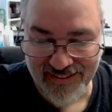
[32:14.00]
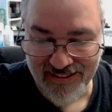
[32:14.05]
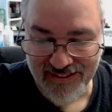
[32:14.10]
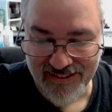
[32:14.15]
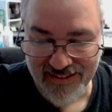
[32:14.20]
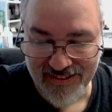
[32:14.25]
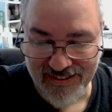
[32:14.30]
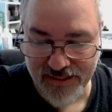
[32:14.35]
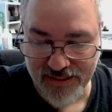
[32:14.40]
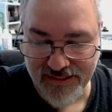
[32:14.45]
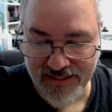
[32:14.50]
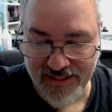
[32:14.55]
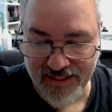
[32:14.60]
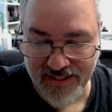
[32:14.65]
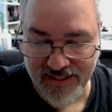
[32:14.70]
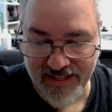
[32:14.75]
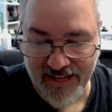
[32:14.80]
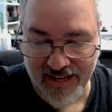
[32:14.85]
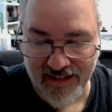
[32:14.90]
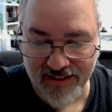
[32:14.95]
But
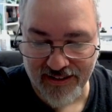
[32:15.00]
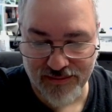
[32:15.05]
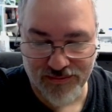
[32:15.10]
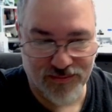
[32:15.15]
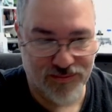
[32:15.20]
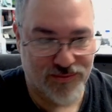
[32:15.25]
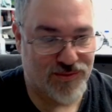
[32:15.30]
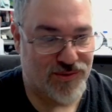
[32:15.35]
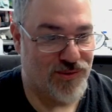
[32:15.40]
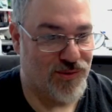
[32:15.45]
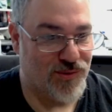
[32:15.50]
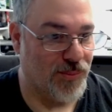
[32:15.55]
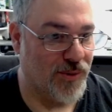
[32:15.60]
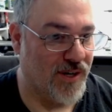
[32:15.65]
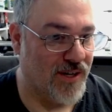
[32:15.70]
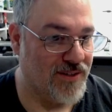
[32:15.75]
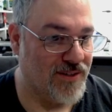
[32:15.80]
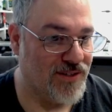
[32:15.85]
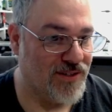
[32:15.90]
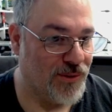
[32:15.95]
he's a super
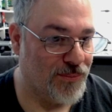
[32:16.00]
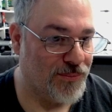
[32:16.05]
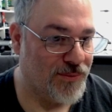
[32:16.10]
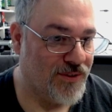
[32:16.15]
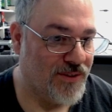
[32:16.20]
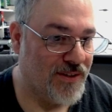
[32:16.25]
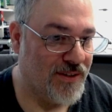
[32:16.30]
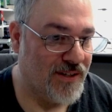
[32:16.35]
nice sculptor.